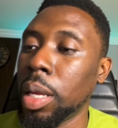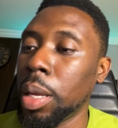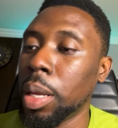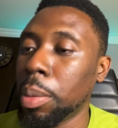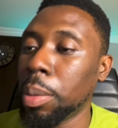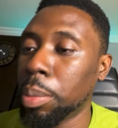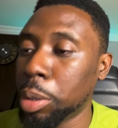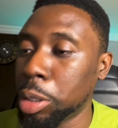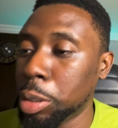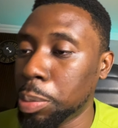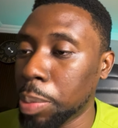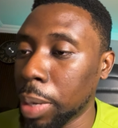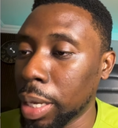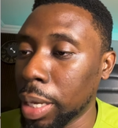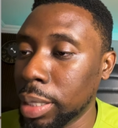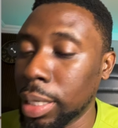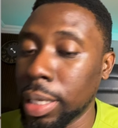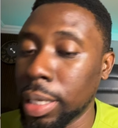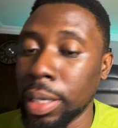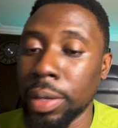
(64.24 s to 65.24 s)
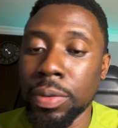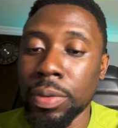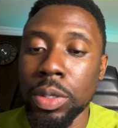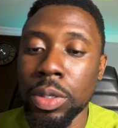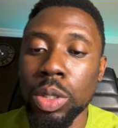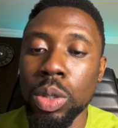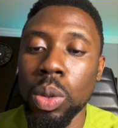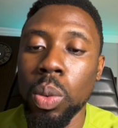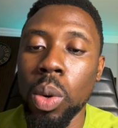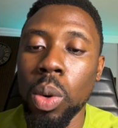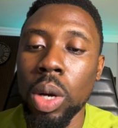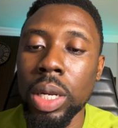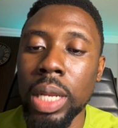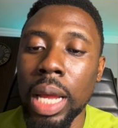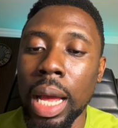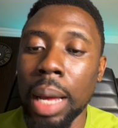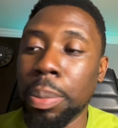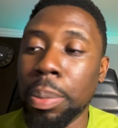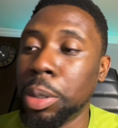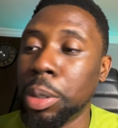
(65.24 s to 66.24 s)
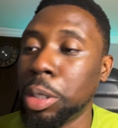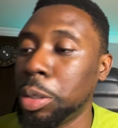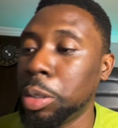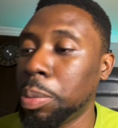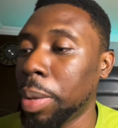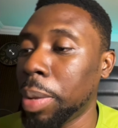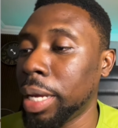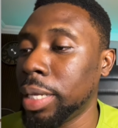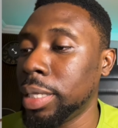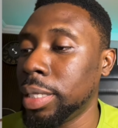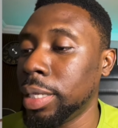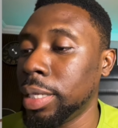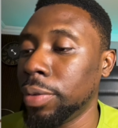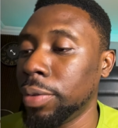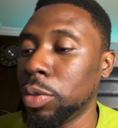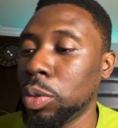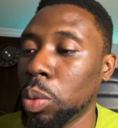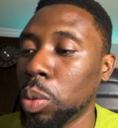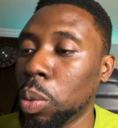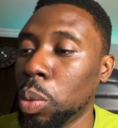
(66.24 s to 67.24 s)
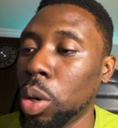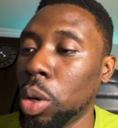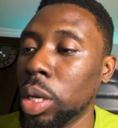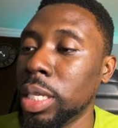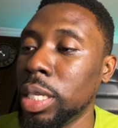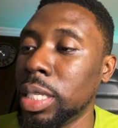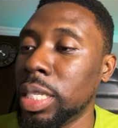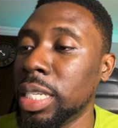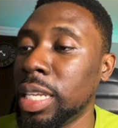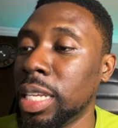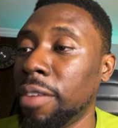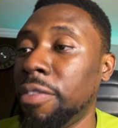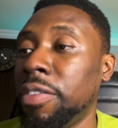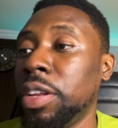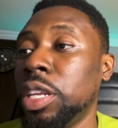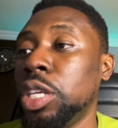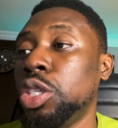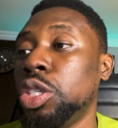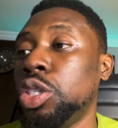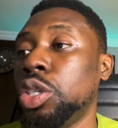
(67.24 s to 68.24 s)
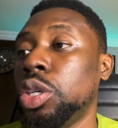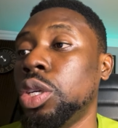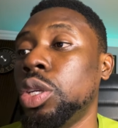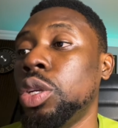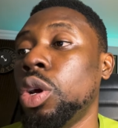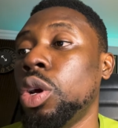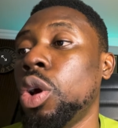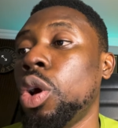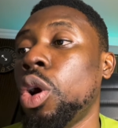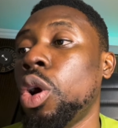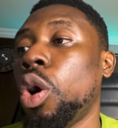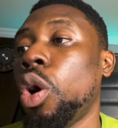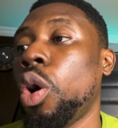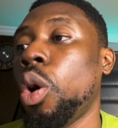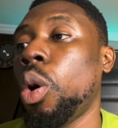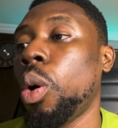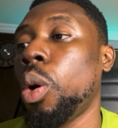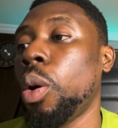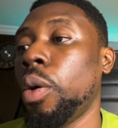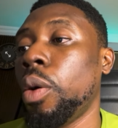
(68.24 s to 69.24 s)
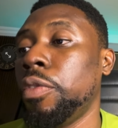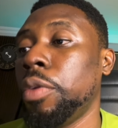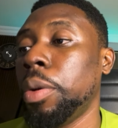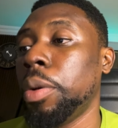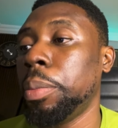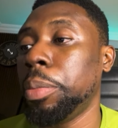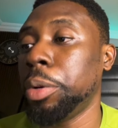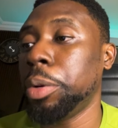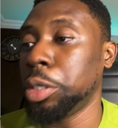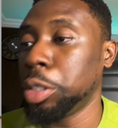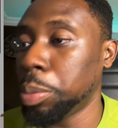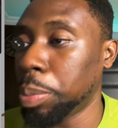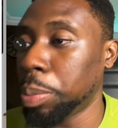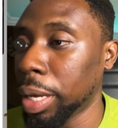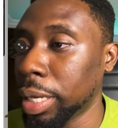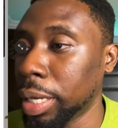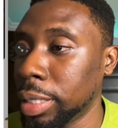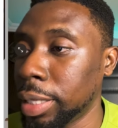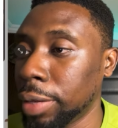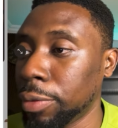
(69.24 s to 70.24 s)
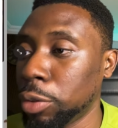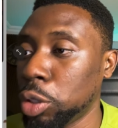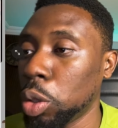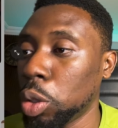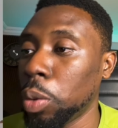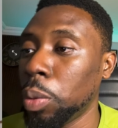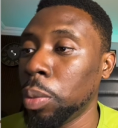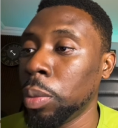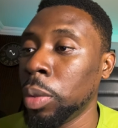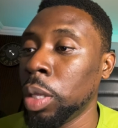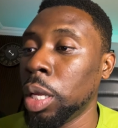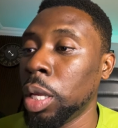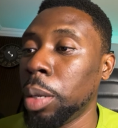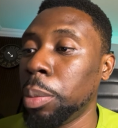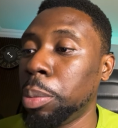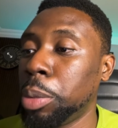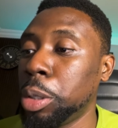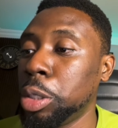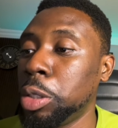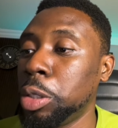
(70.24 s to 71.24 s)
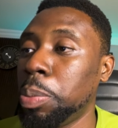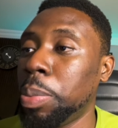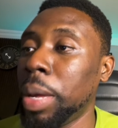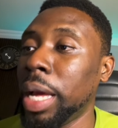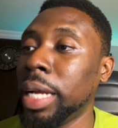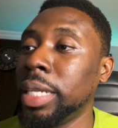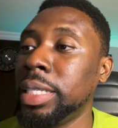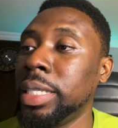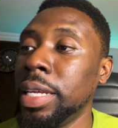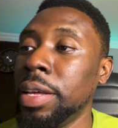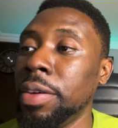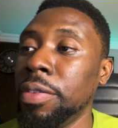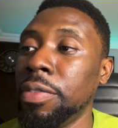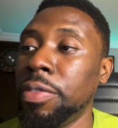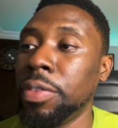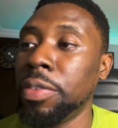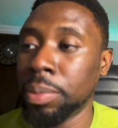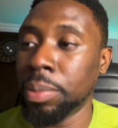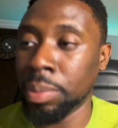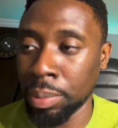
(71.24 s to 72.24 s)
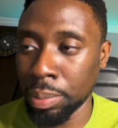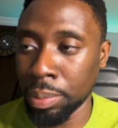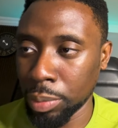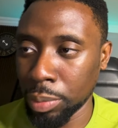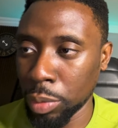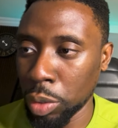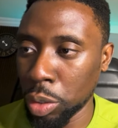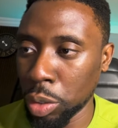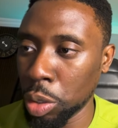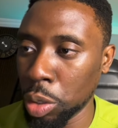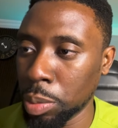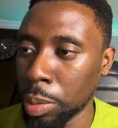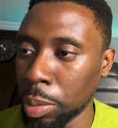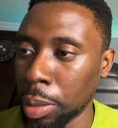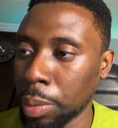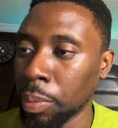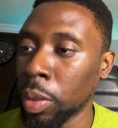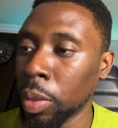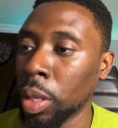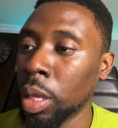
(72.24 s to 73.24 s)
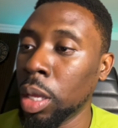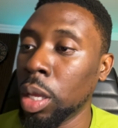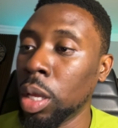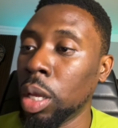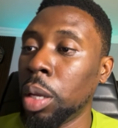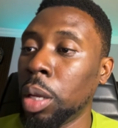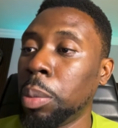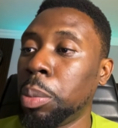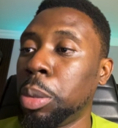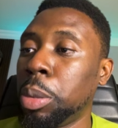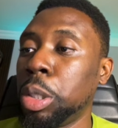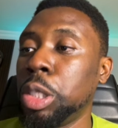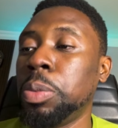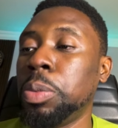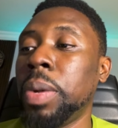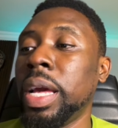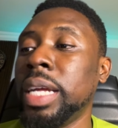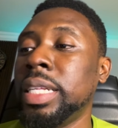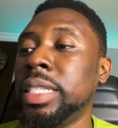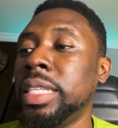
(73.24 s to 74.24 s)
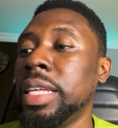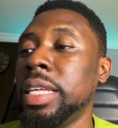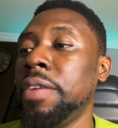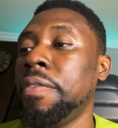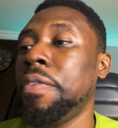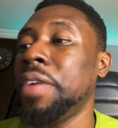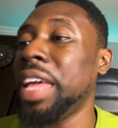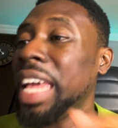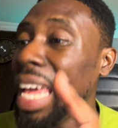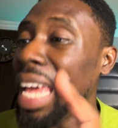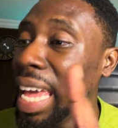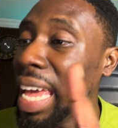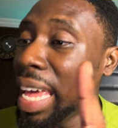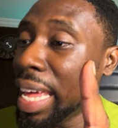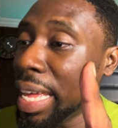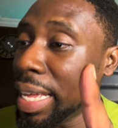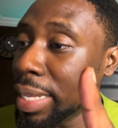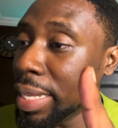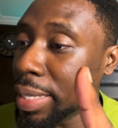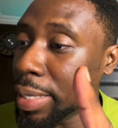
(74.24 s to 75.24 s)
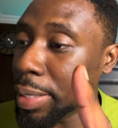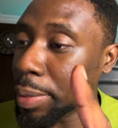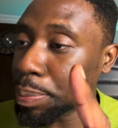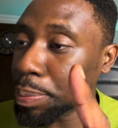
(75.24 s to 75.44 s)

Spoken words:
Perspectives. So what are perspectives? What is the definition of perspective? So perspective, excuse me. Perspective is